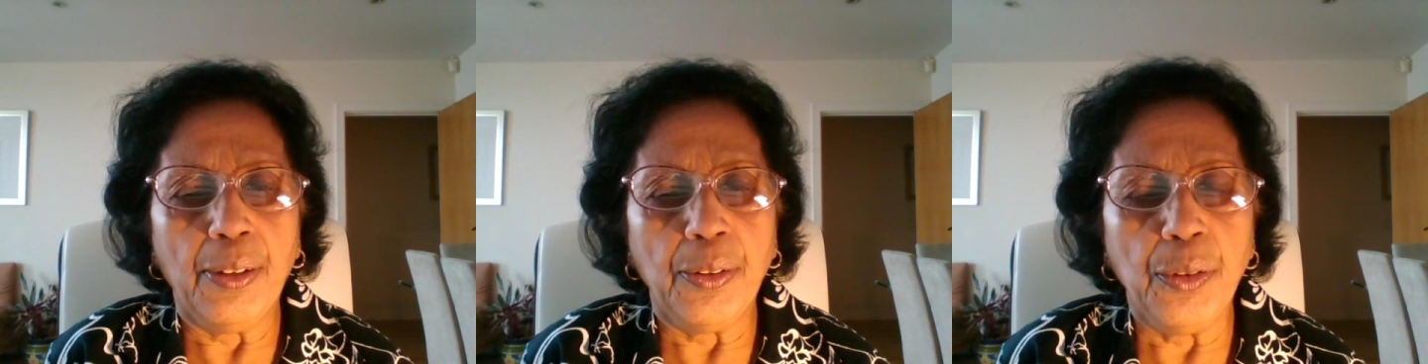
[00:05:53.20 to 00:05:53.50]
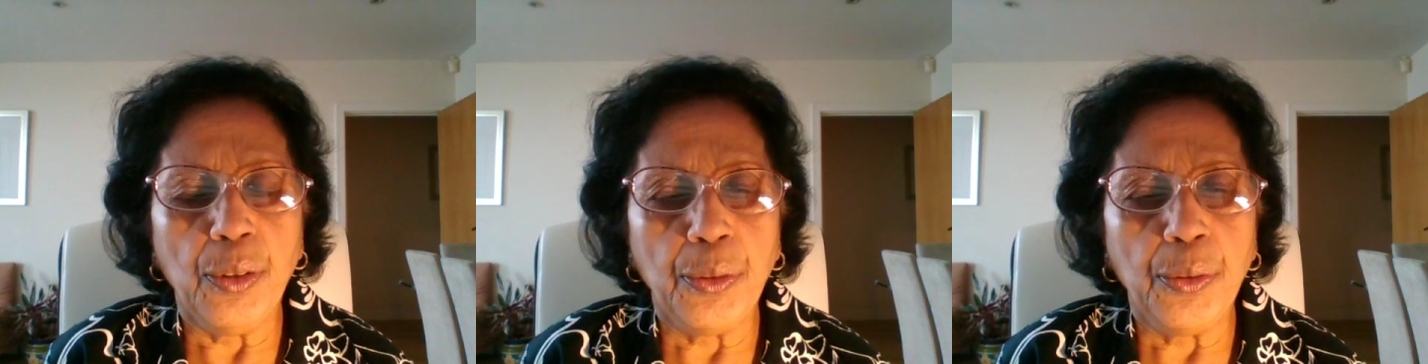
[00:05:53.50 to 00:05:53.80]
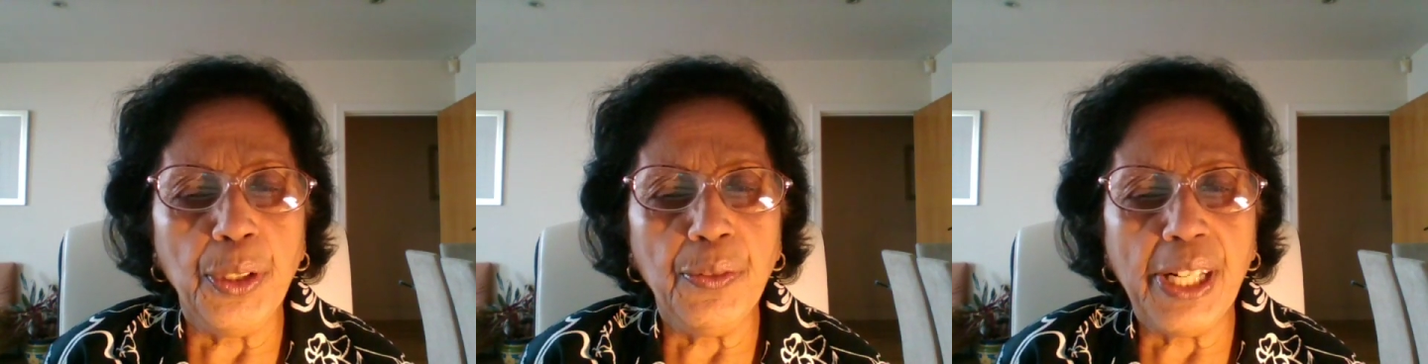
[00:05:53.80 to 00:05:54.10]
You are
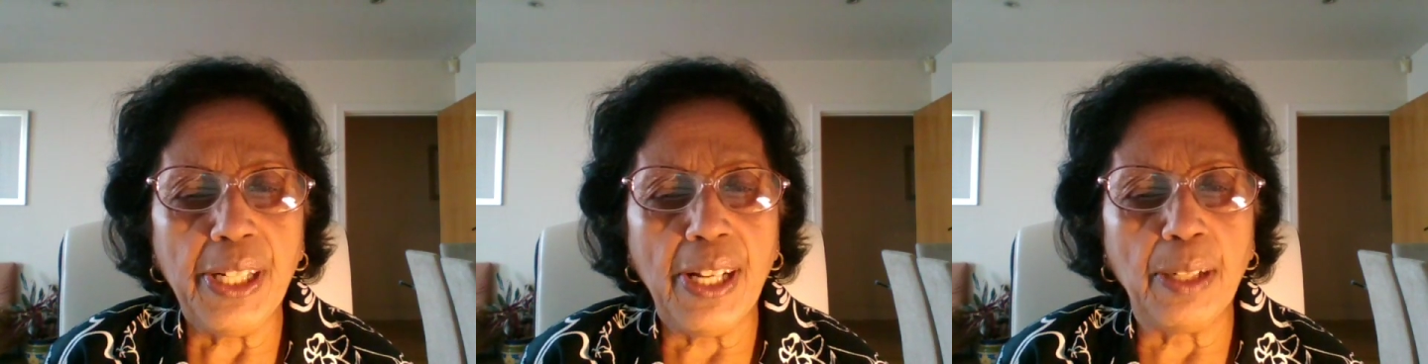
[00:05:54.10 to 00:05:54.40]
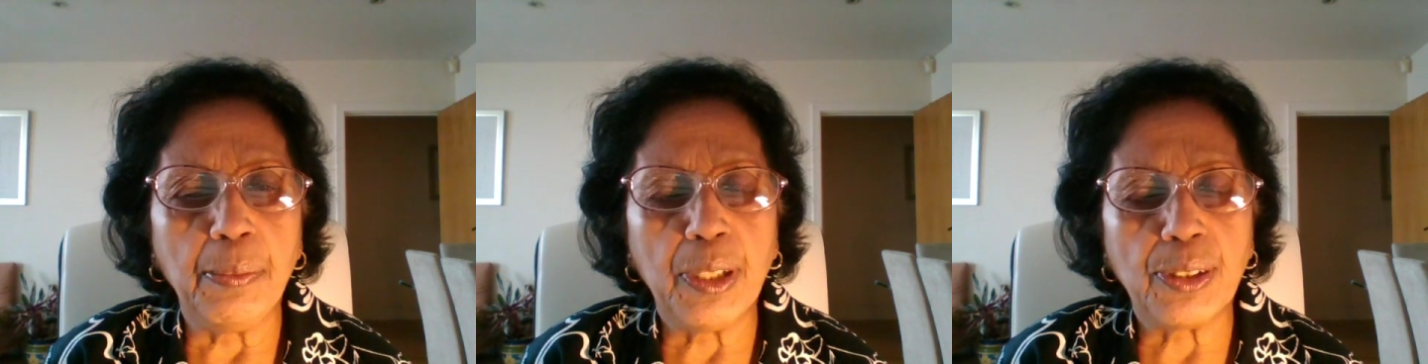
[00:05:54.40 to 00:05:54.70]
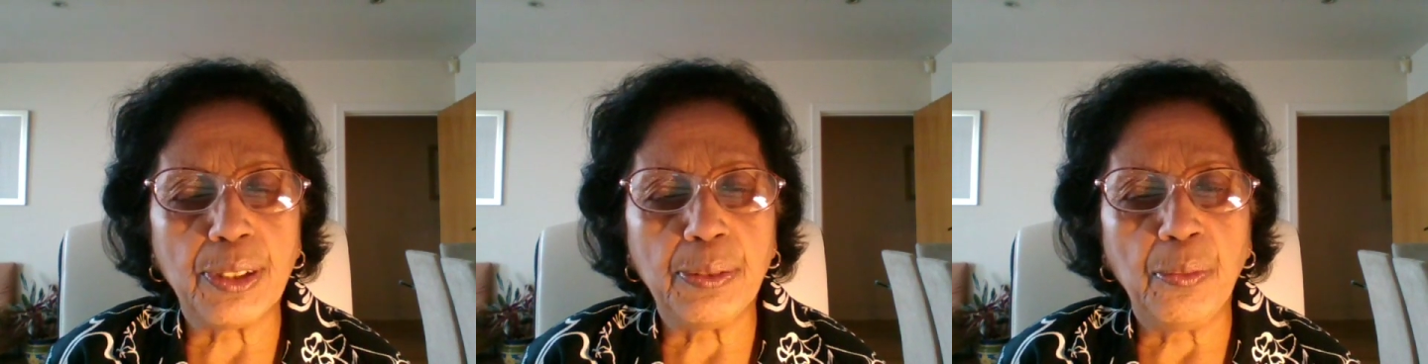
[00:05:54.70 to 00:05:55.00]
doing very well
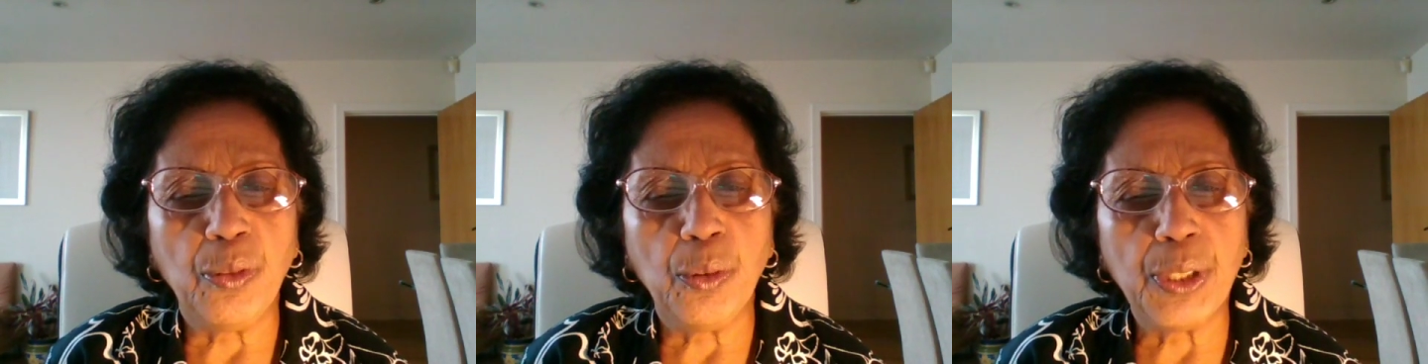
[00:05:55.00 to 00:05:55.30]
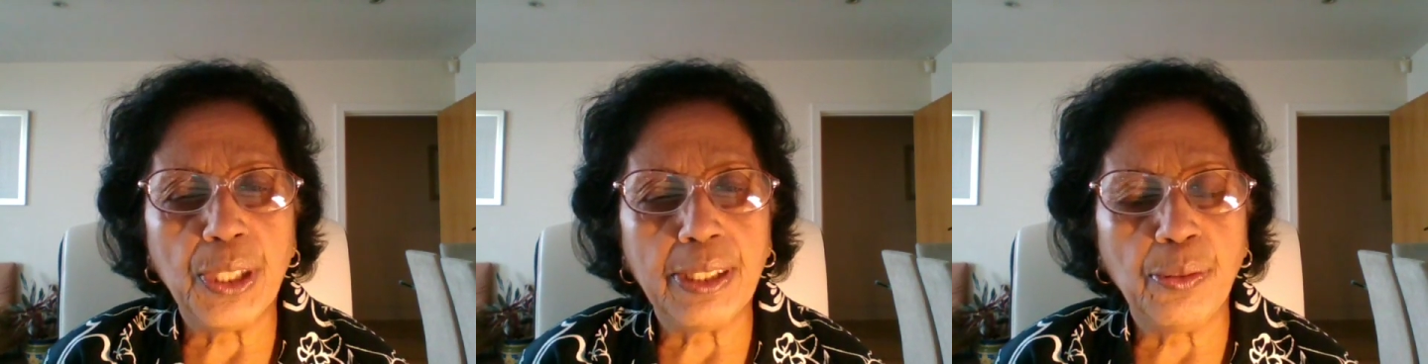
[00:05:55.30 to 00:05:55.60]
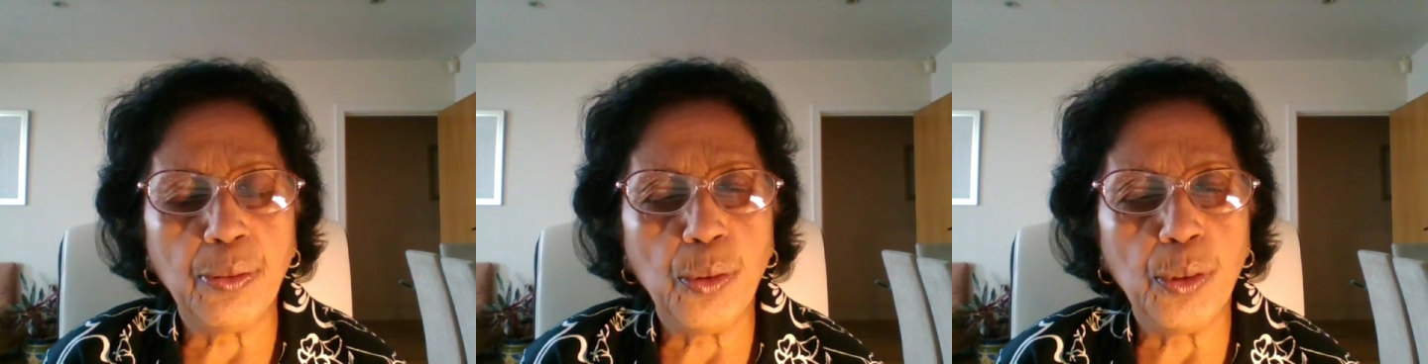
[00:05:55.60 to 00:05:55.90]
because
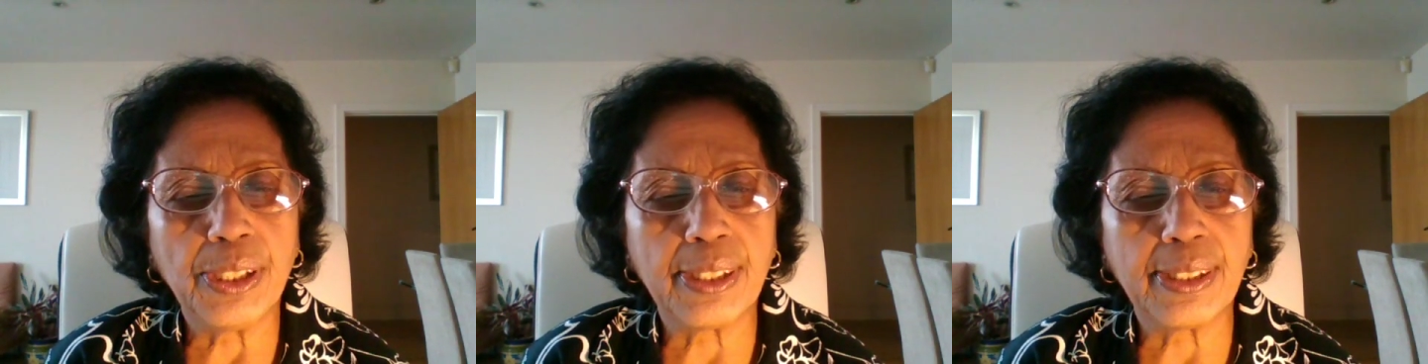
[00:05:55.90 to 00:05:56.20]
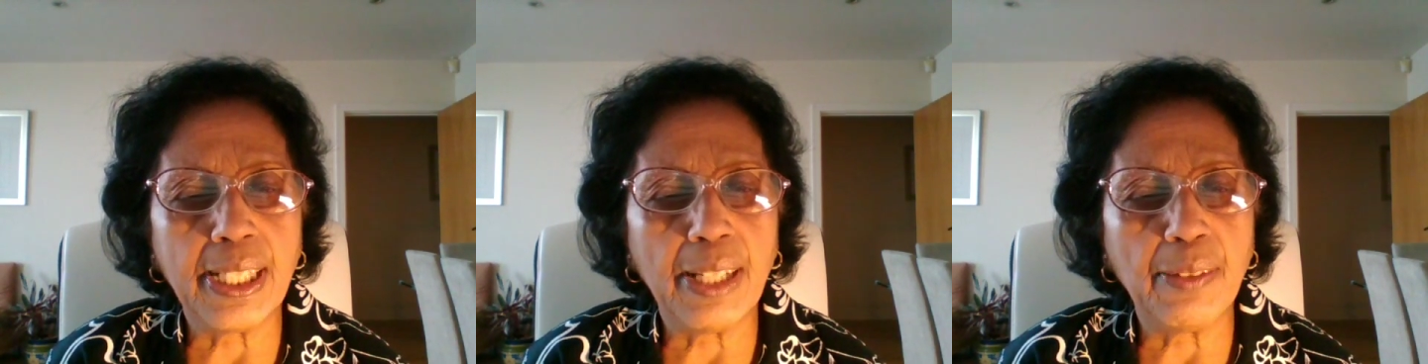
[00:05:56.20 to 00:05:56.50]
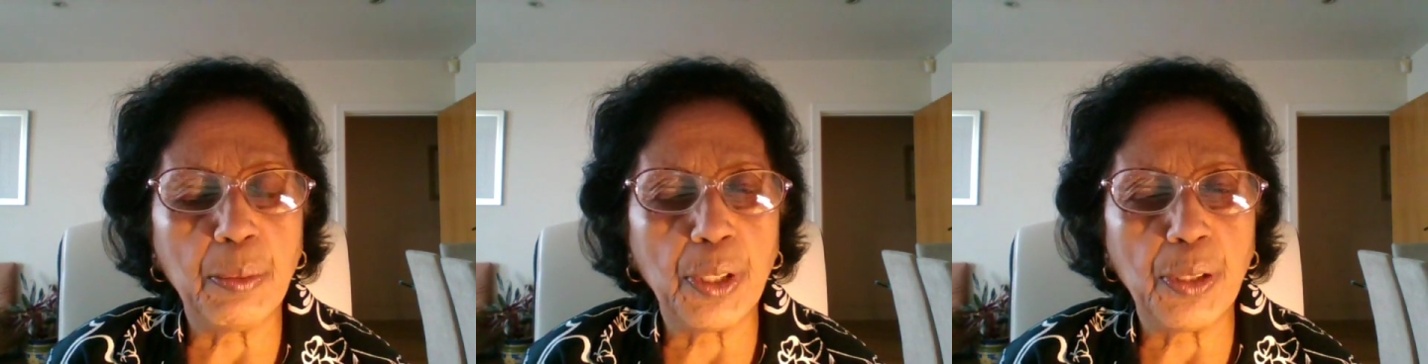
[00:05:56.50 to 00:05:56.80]
food is the thing
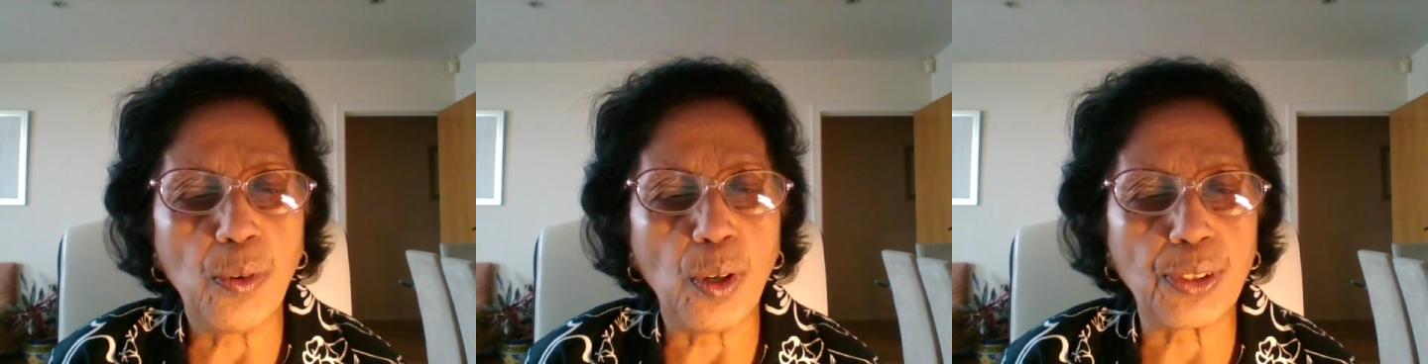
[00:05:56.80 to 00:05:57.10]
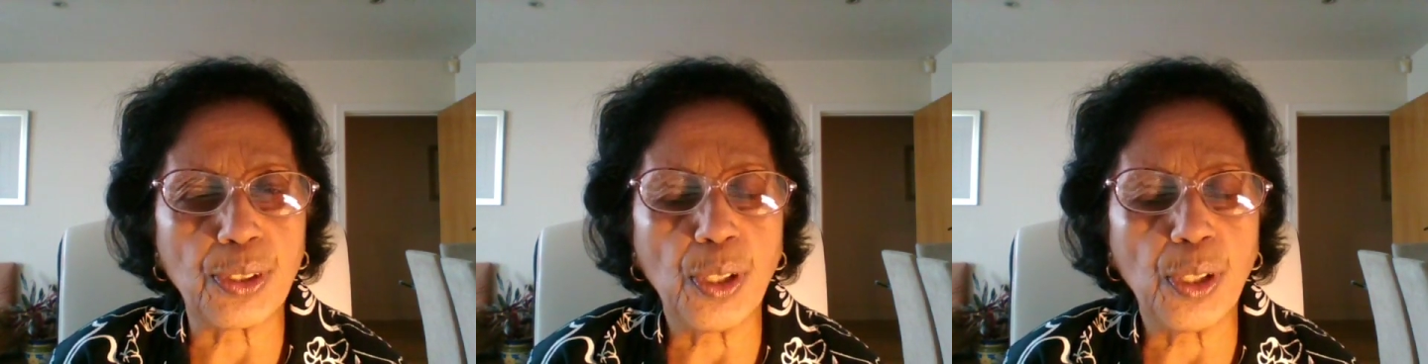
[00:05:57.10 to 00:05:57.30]
everybody wants.